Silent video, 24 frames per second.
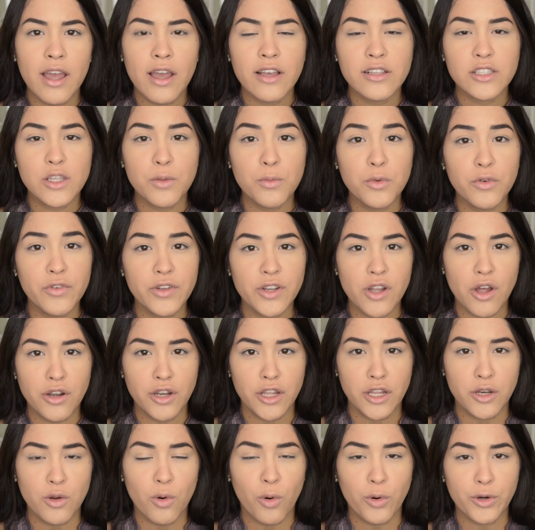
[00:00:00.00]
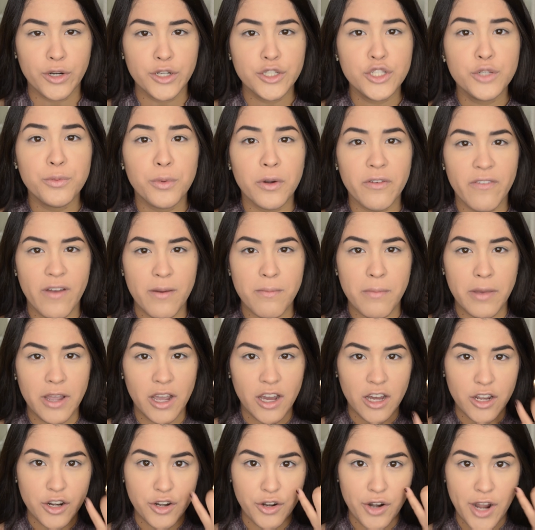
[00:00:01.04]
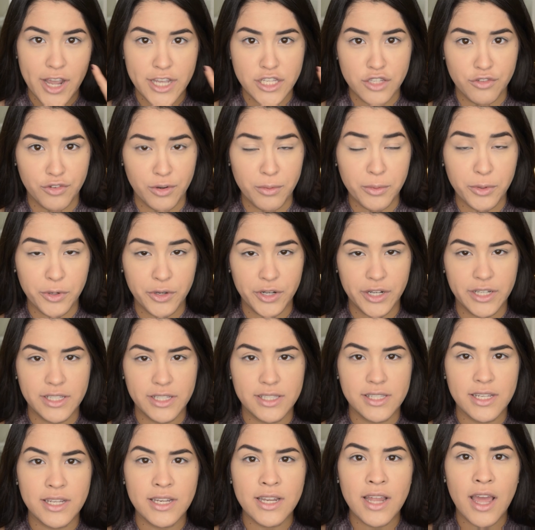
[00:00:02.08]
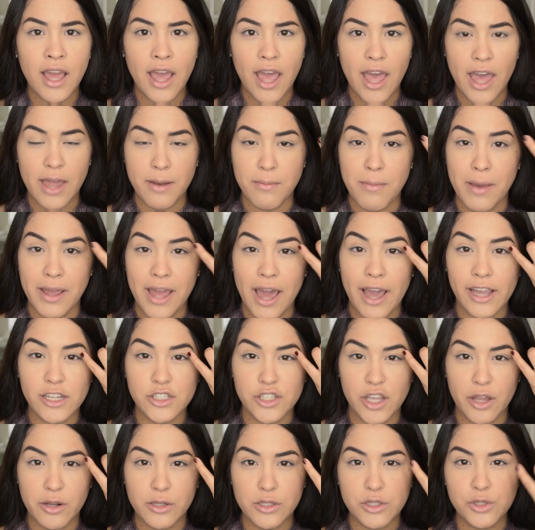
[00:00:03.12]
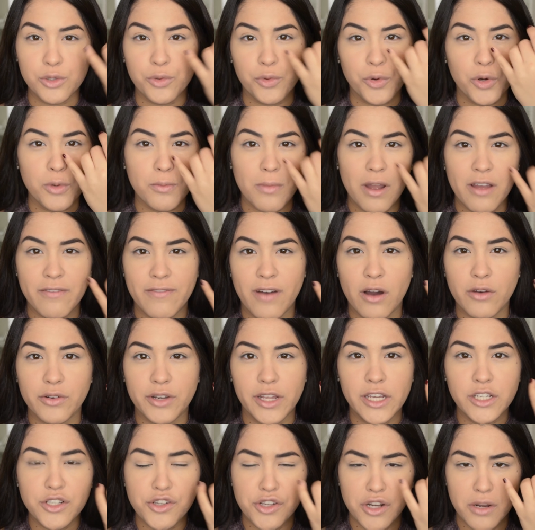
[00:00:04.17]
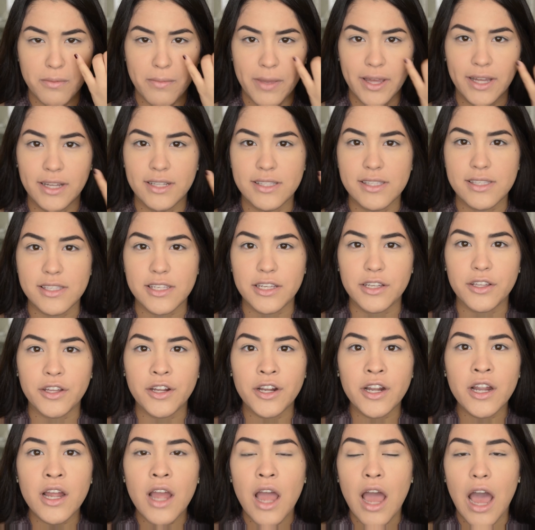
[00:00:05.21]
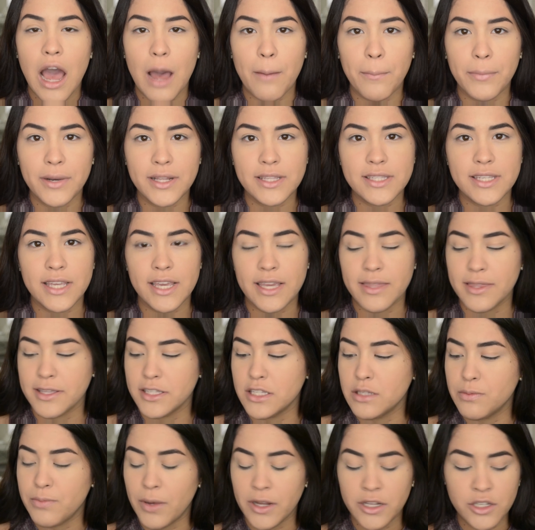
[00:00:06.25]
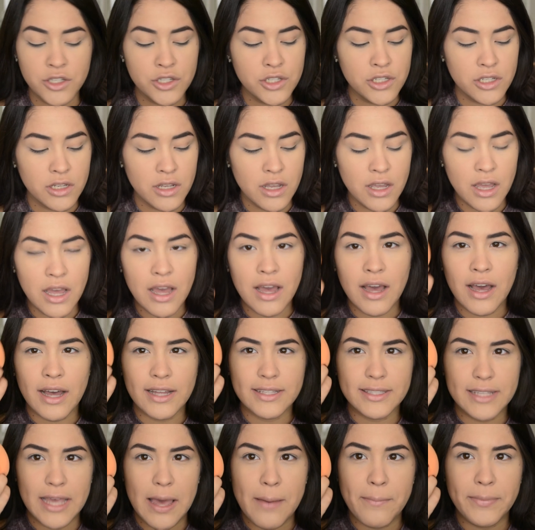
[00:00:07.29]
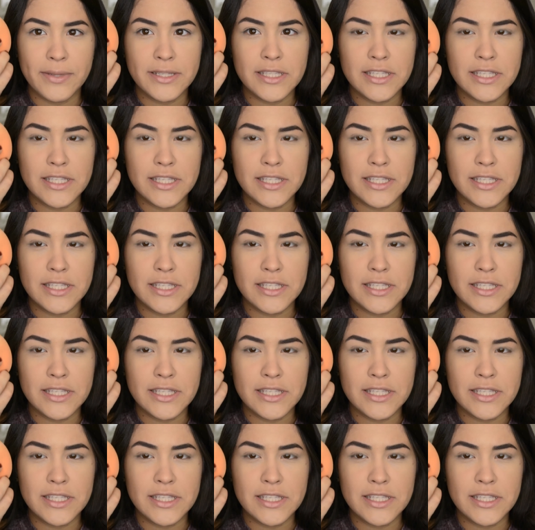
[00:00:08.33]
So moving on, in order to prevent my under eyes from creasing and my eyeshadow to ruin my foundation and my concealer, I'm going to take this sponge, a dampened